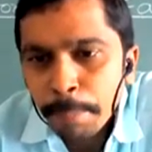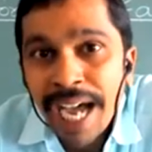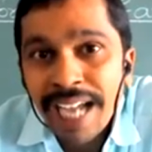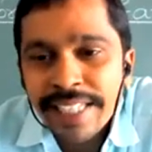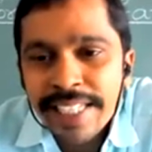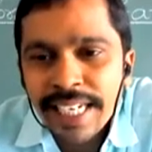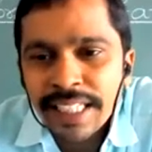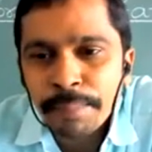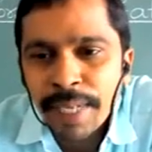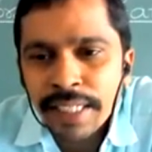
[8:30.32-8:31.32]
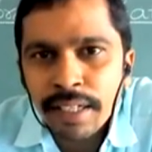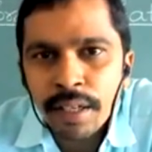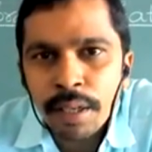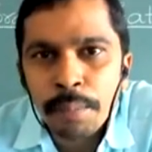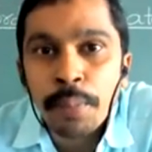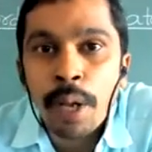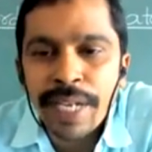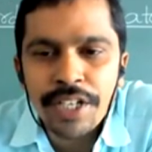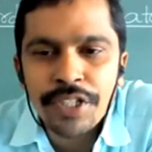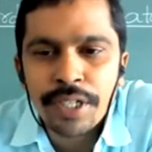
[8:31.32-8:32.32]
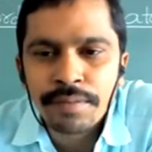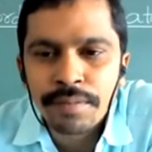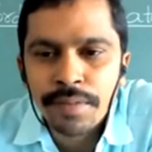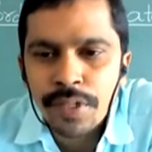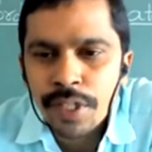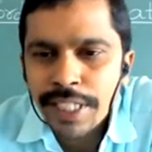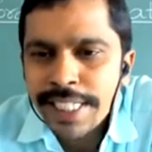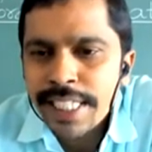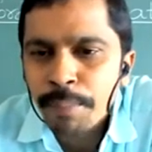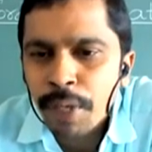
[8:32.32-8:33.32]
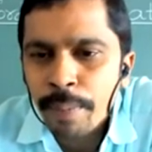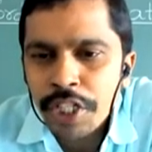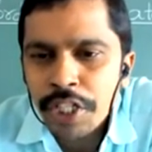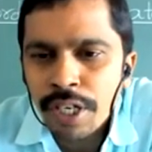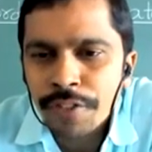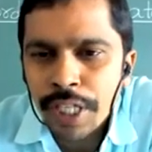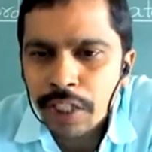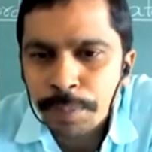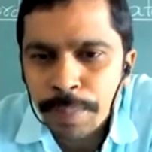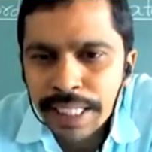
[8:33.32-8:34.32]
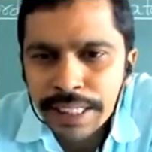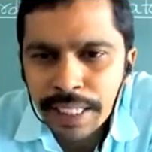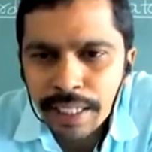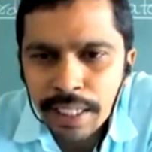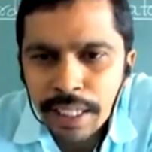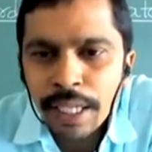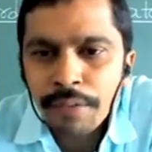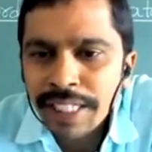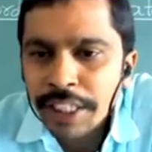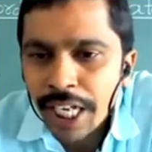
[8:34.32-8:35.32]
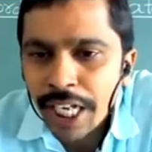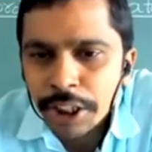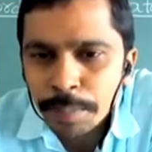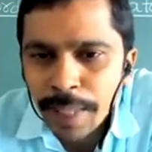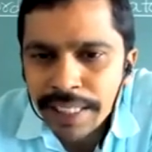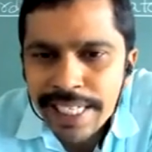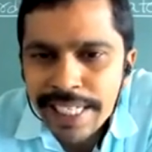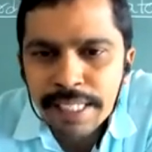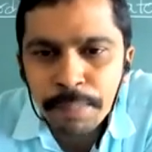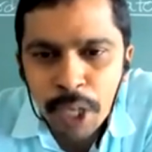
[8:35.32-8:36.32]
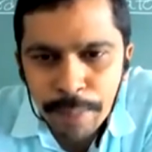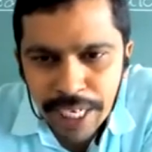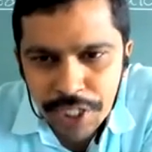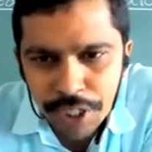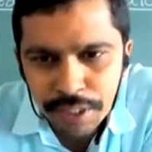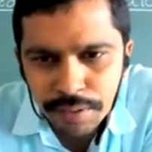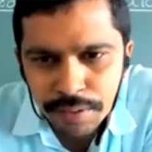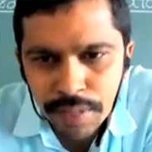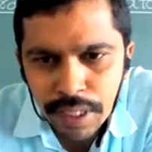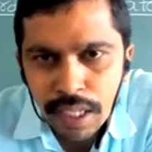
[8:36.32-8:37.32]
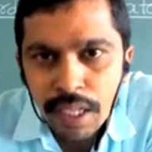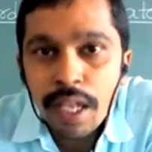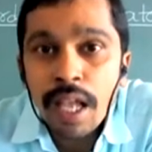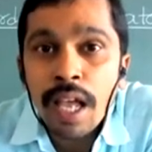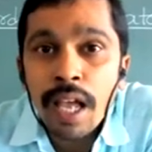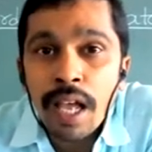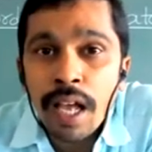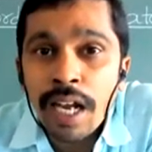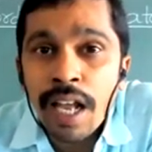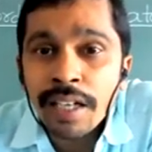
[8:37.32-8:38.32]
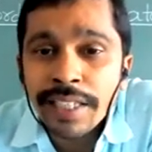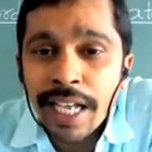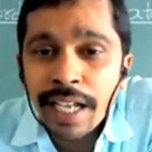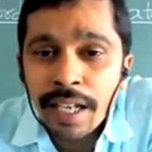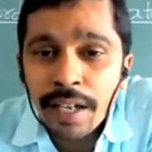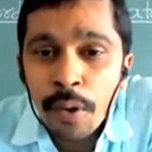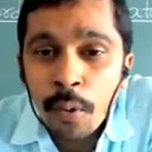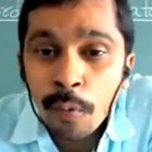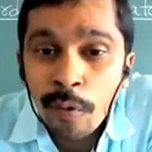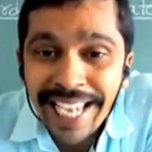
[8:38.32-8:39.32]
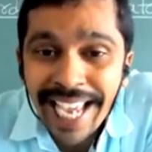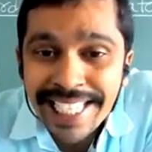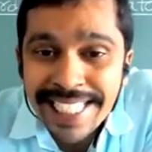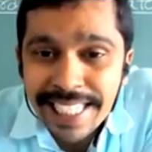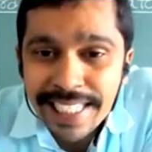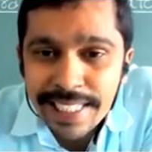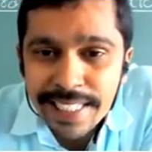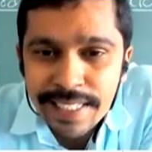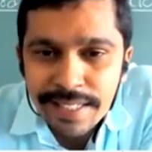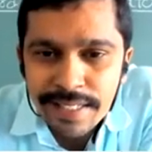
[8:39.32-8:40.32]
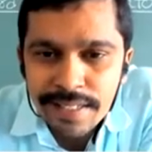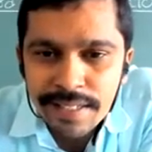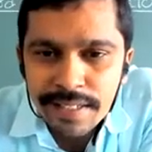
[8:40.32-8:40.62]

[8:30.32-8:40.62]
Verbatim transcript: Path is nothing but propagation. So this is the propagation of charged particle. When the charged particle is in propagation, along the y-axis